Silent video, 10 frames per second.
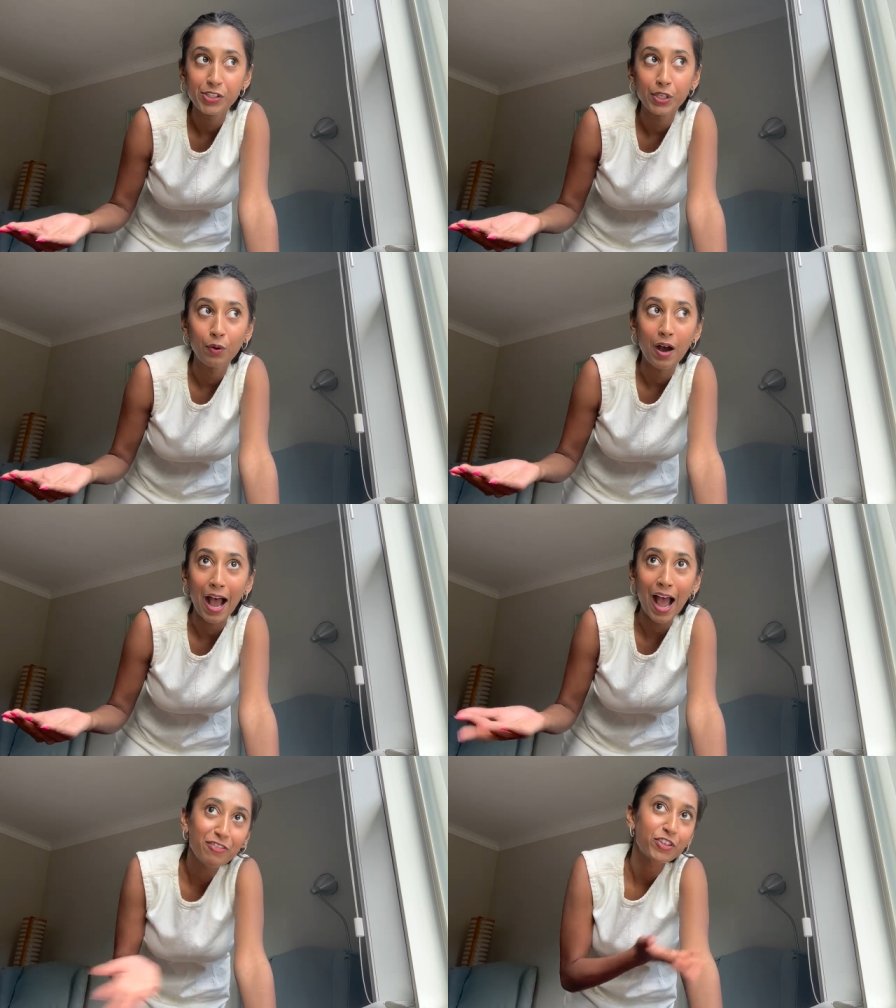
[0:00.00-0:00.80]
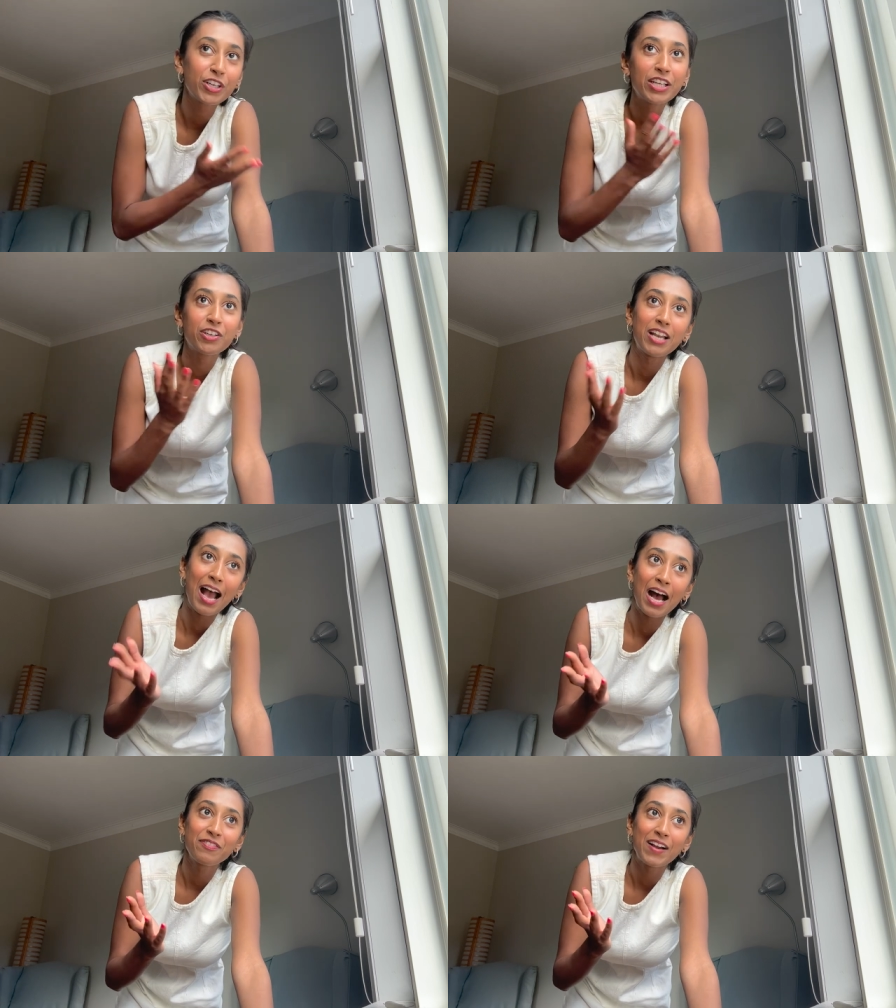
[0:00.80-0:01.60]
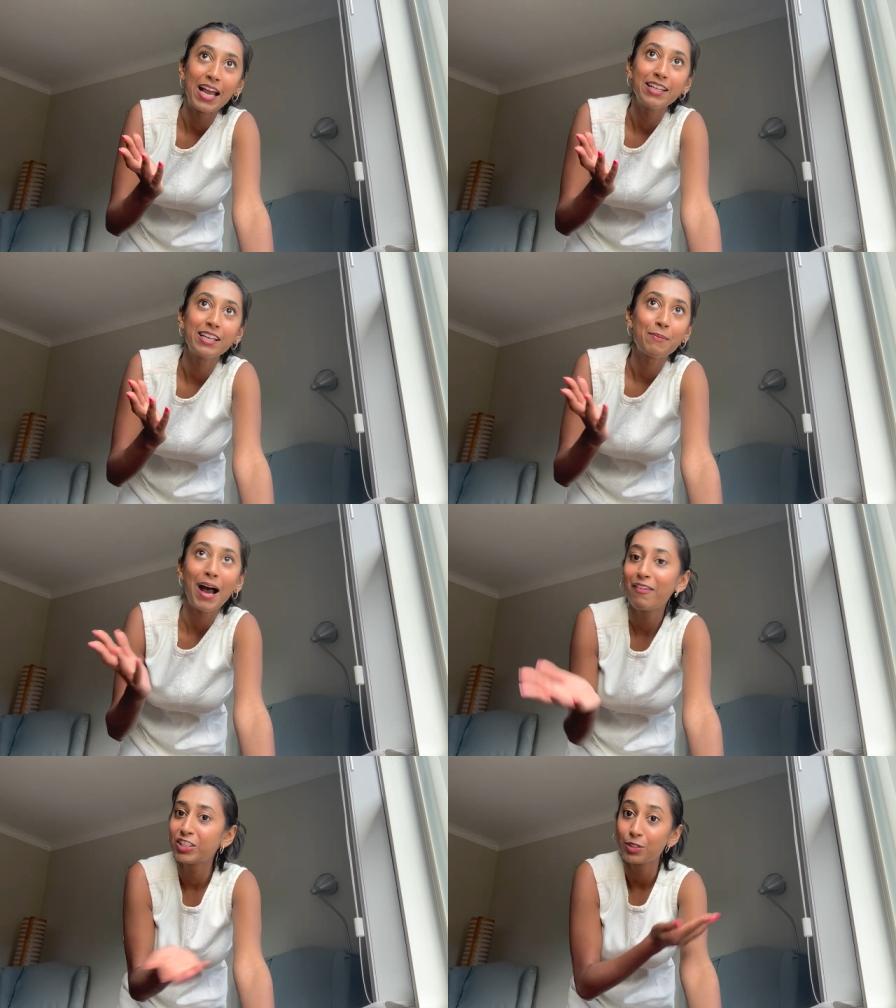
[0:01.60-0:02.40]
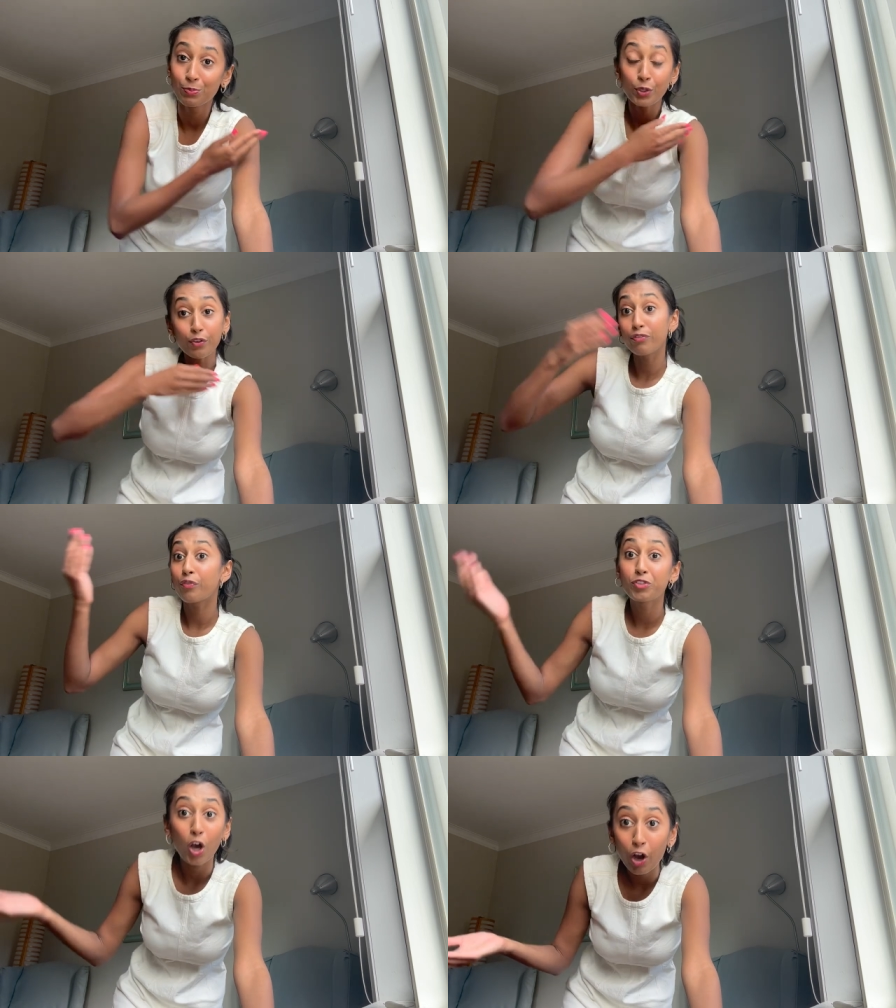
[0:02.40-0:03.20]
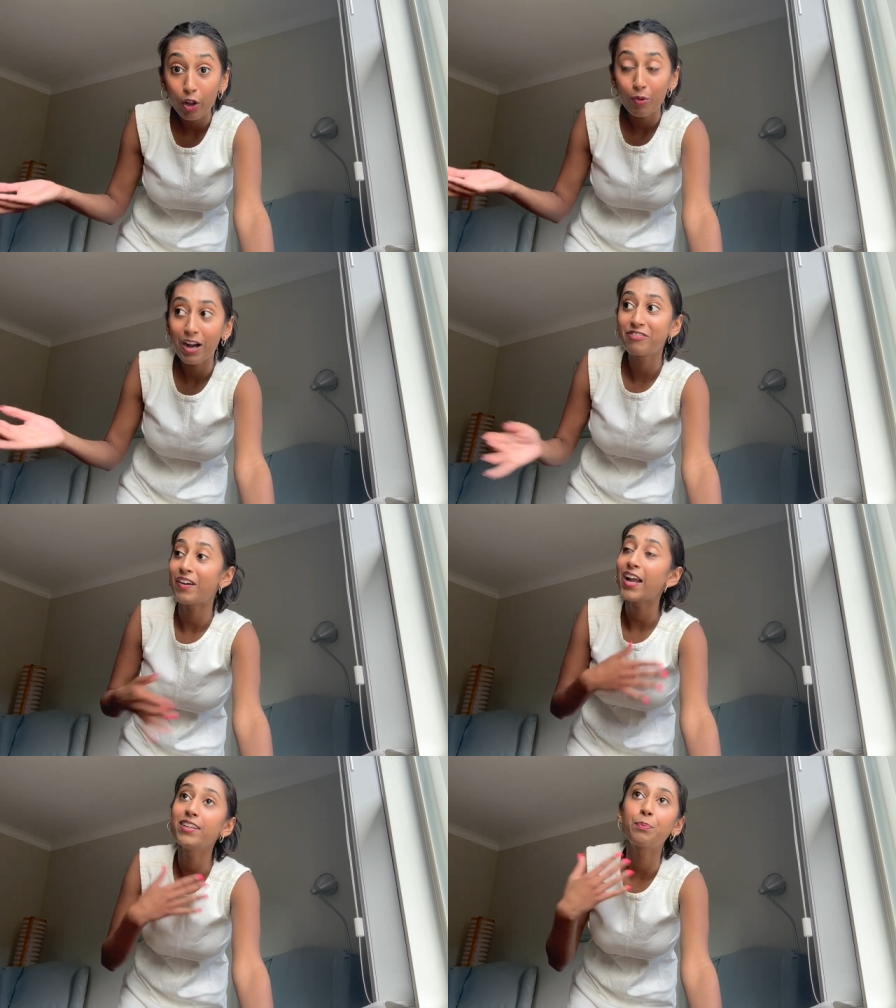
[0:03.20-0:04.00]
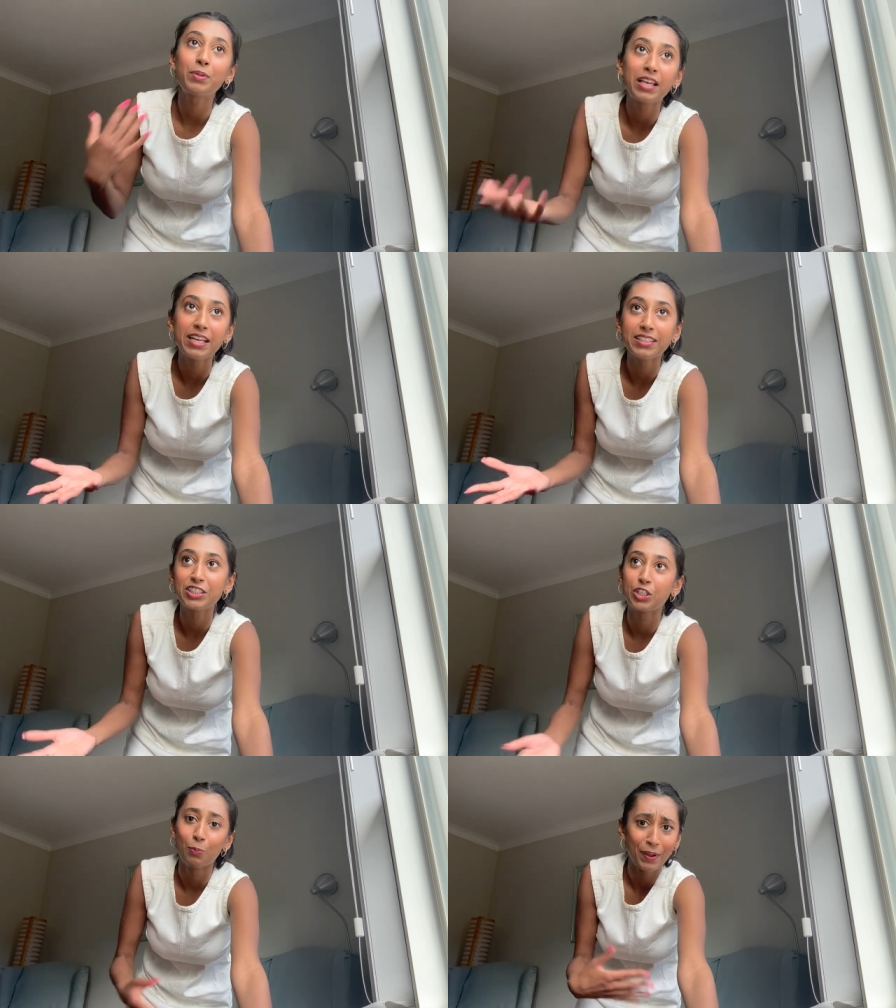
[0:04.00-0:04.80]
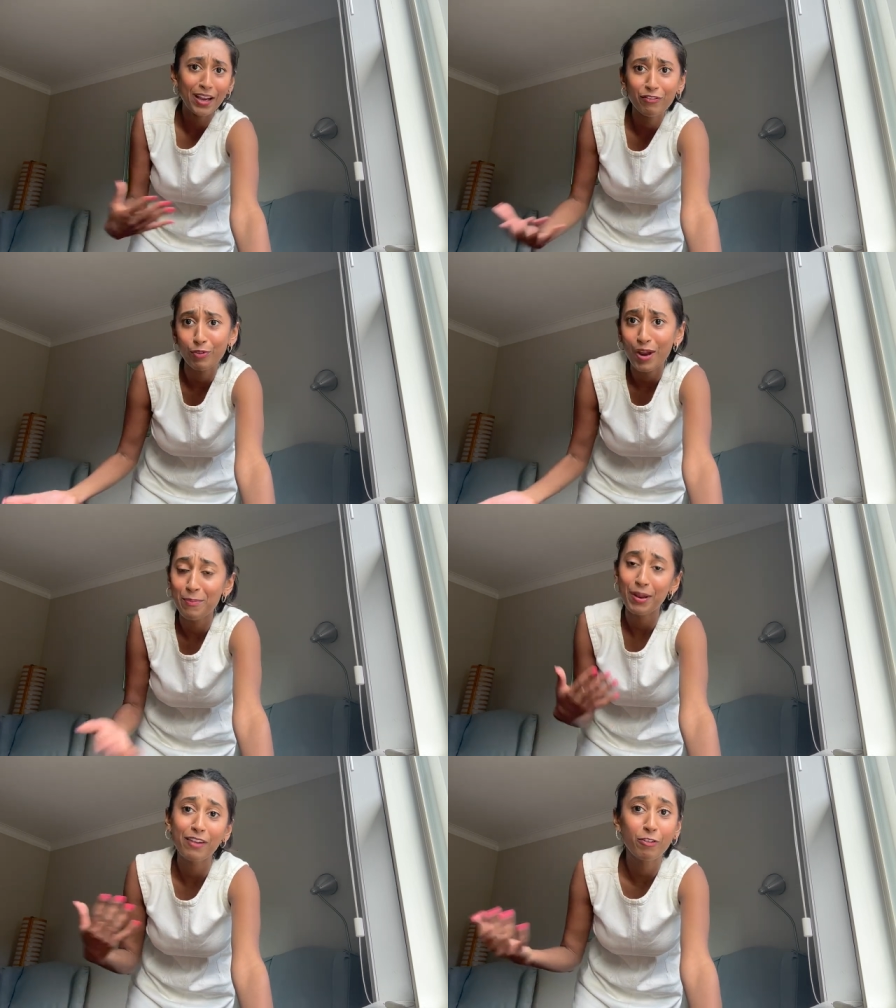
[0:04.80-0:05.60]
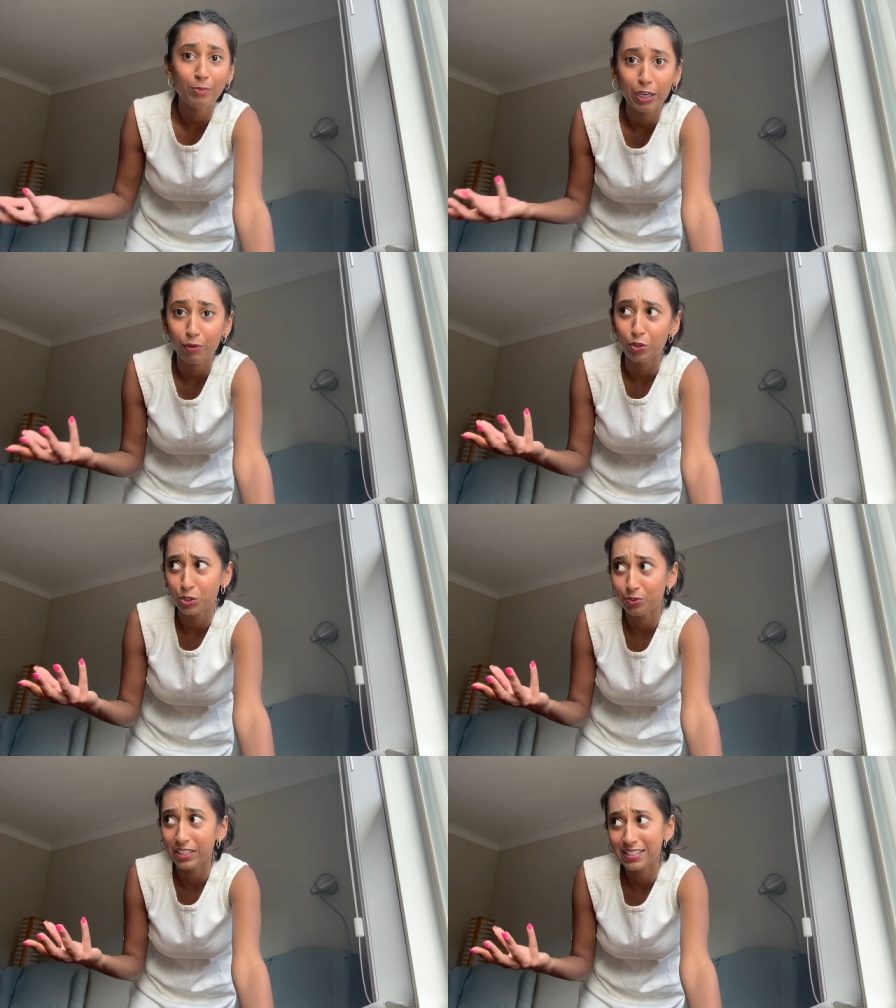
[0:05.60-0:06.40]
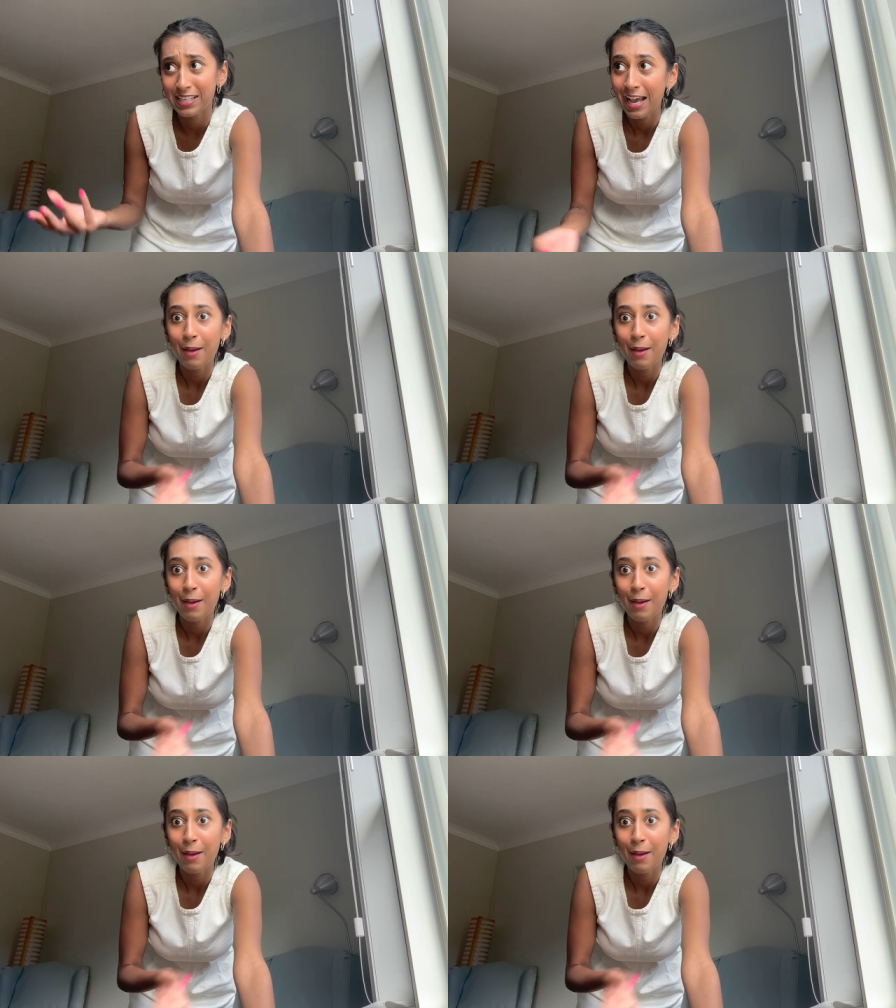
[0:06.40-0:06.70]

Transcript: So after a year and a half, I ended up having to move to Ottawa, find a place, you know, pay for rent, pay for my groceries,